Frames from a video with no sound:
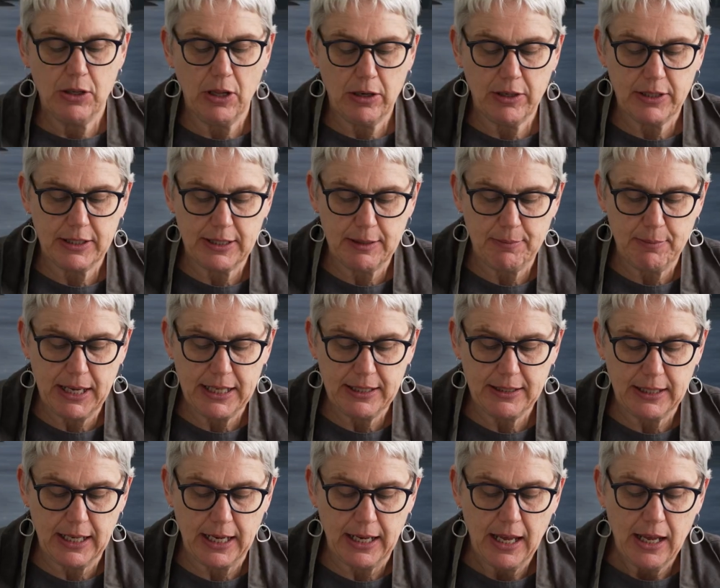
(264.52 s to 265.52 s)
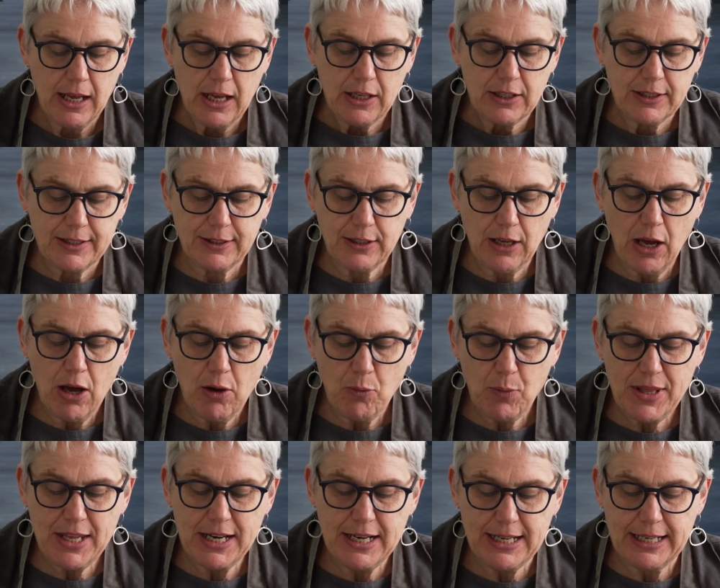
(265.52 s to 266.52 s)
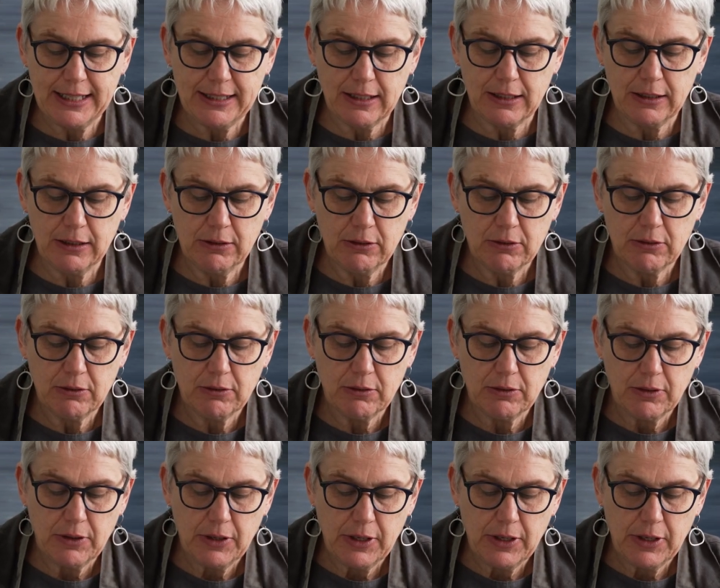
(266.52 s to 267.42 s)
Nice and messy. Start with a little.